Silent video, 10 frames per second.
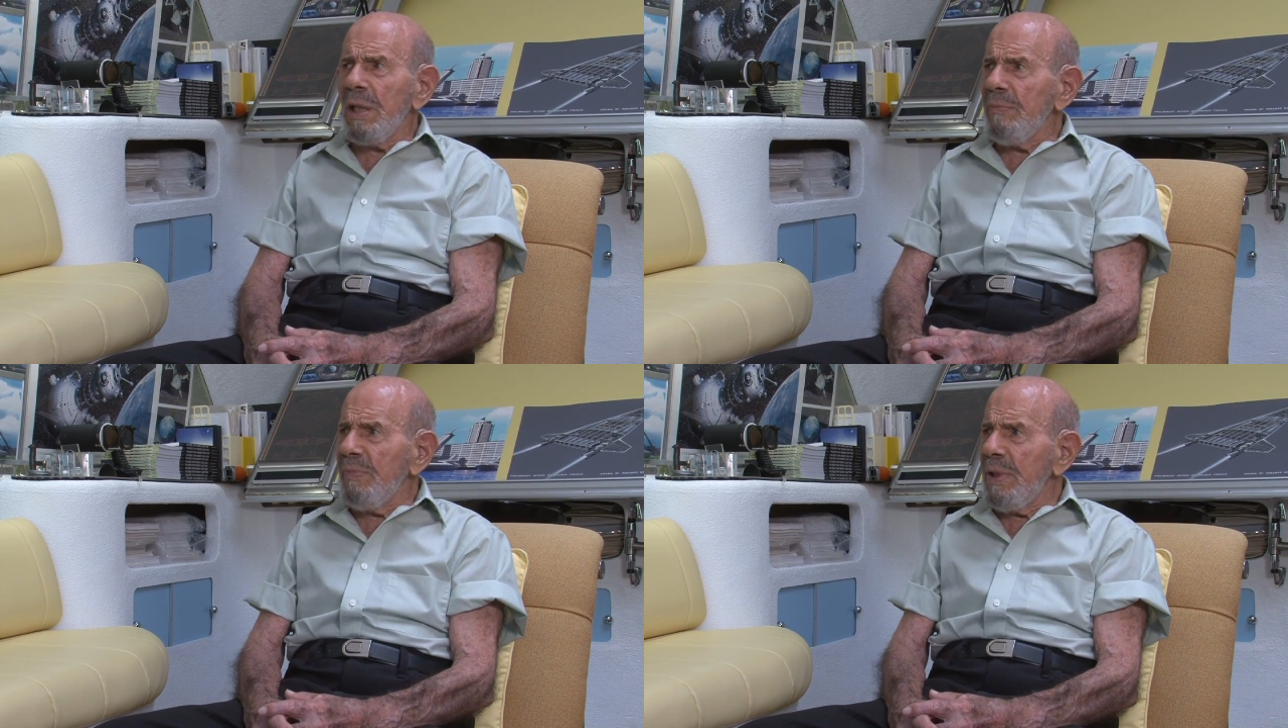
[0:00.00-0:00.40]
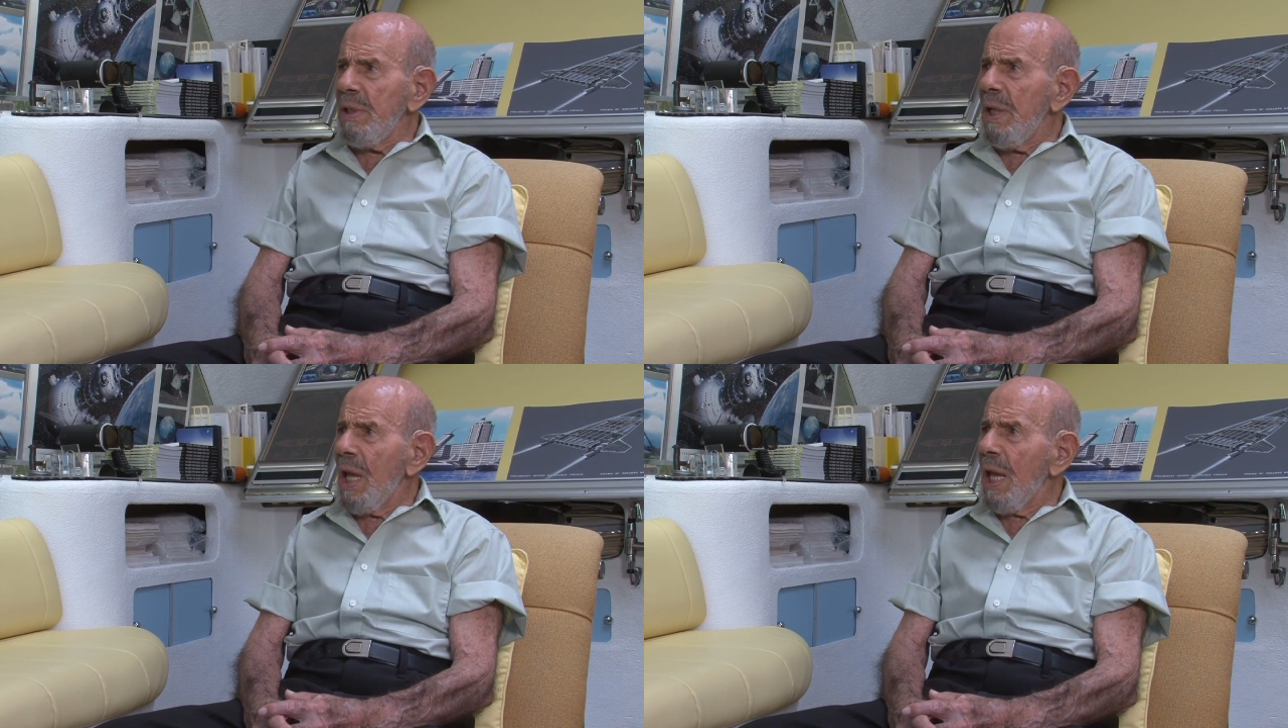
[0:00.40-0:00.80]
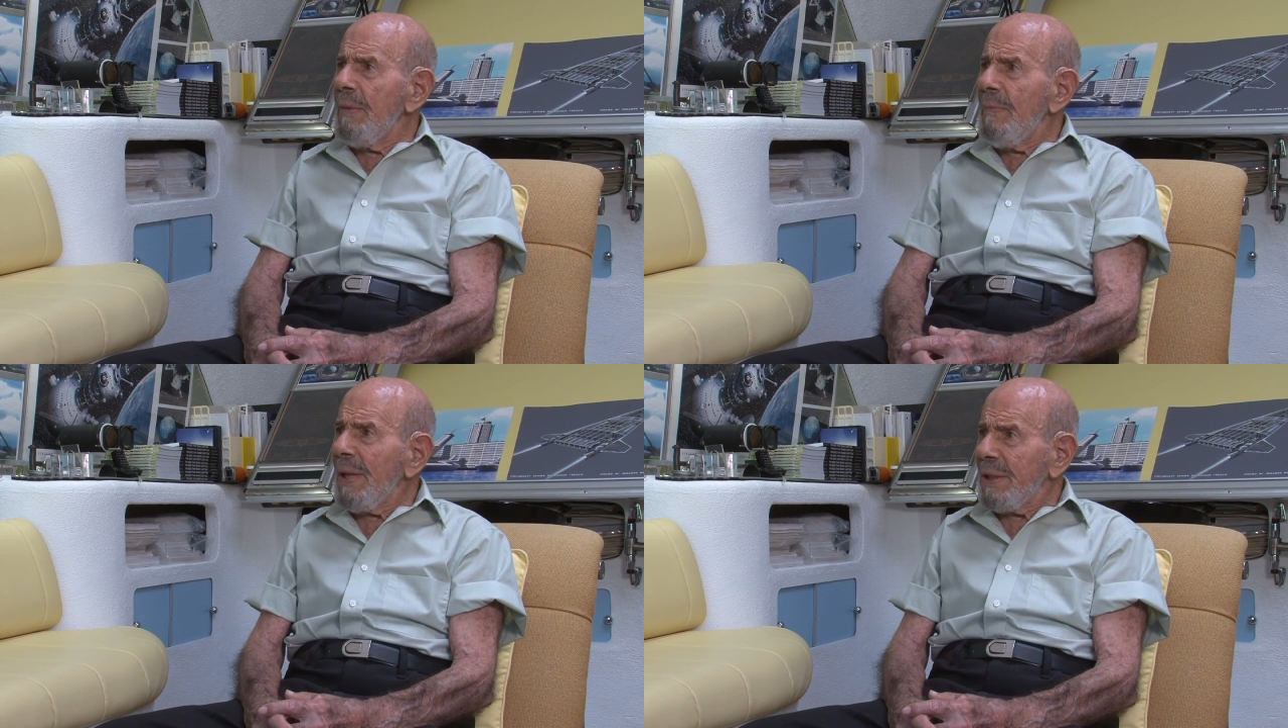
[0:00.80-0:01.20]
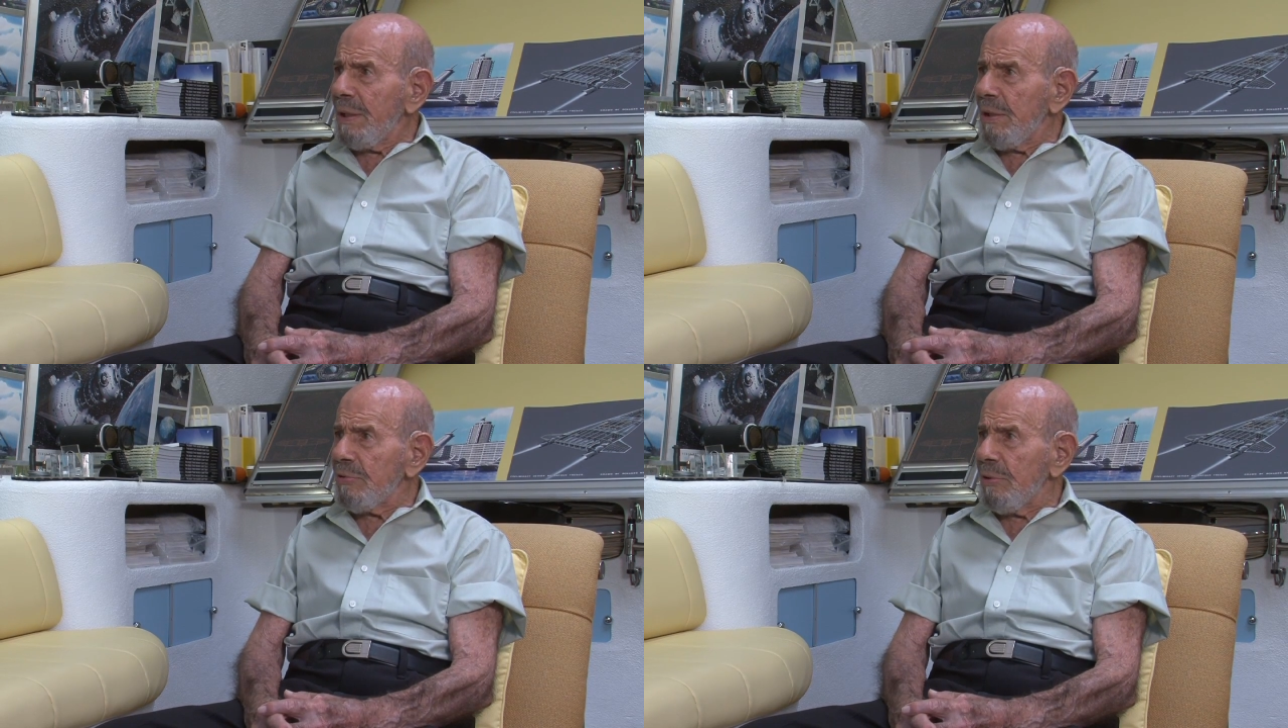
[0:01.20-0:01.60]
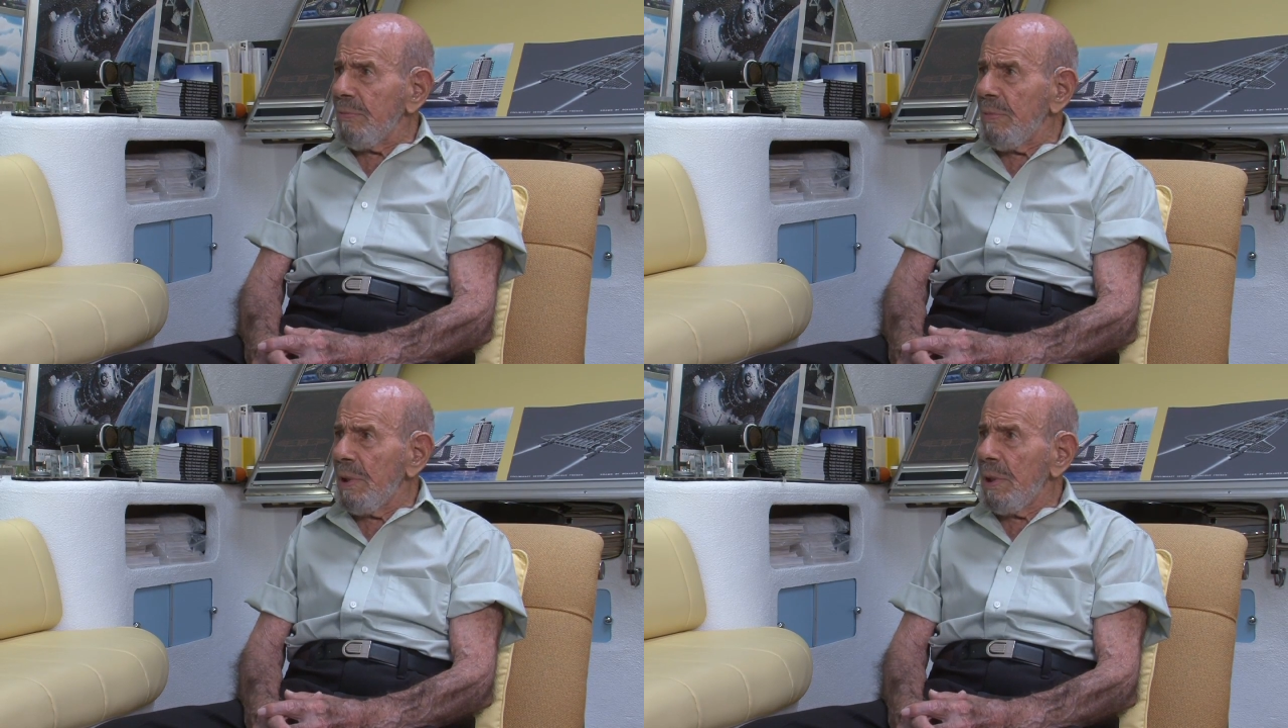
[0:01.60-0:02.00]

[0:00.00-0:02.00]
can be a mechanism